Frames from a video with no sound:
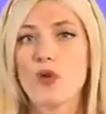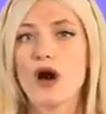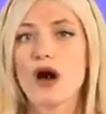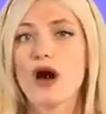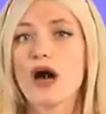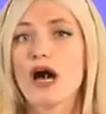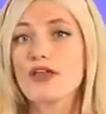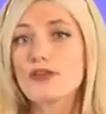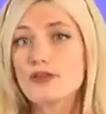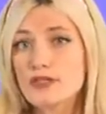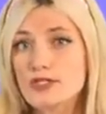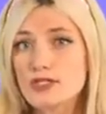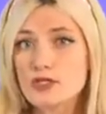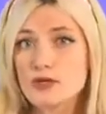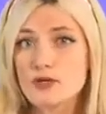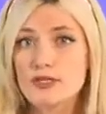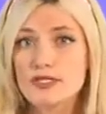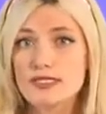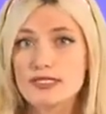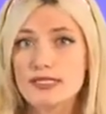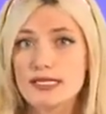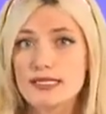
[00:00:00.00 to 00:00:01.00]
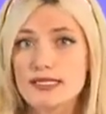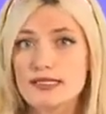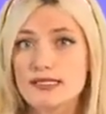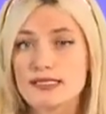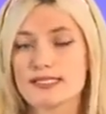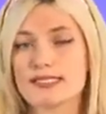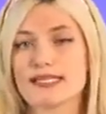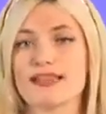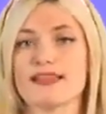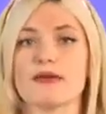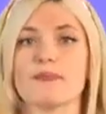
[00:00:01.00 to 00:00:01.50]
while other sources
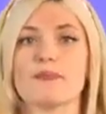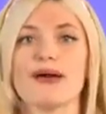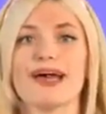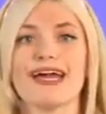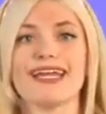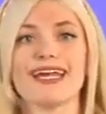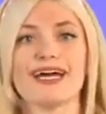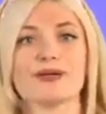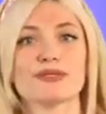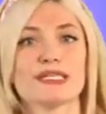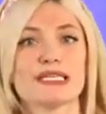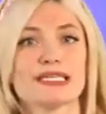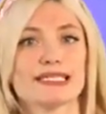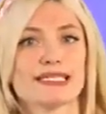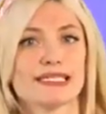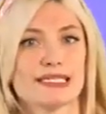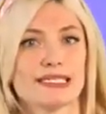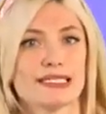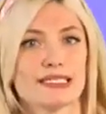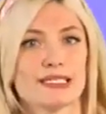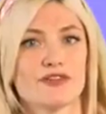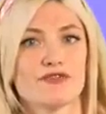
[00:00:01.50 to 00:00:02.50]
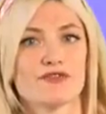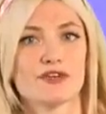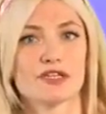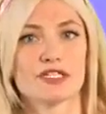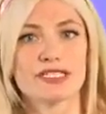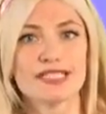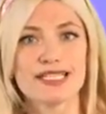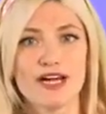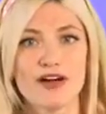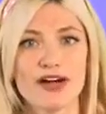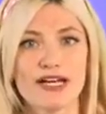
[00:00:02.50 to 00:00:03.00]
say the penthouse is listed for
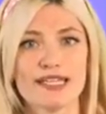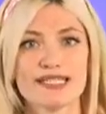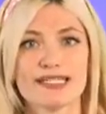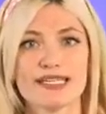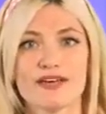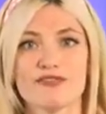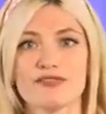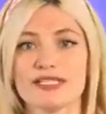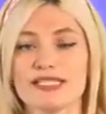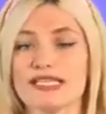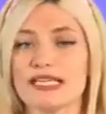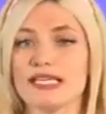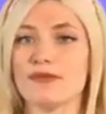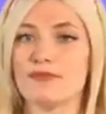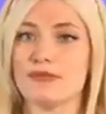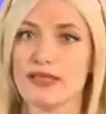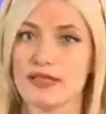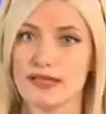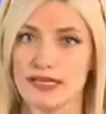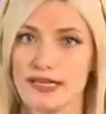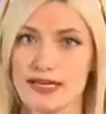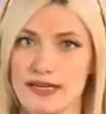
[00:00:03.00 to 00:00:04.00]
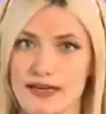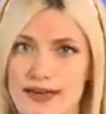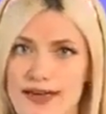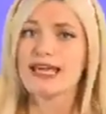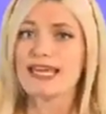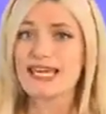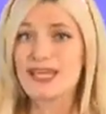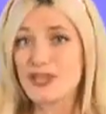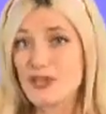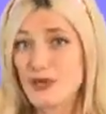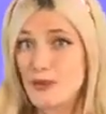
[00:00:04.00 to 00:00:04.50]
sale at 17 million.
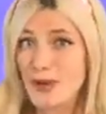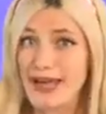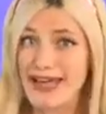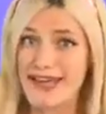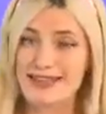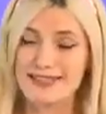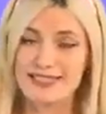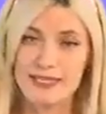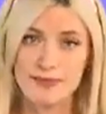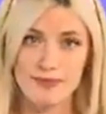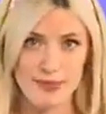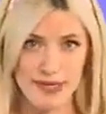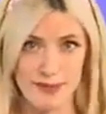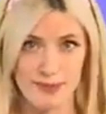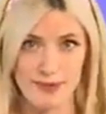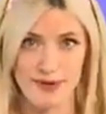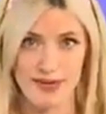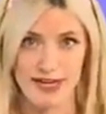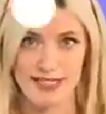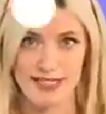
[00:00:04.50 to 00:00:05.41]
Either way, it's a big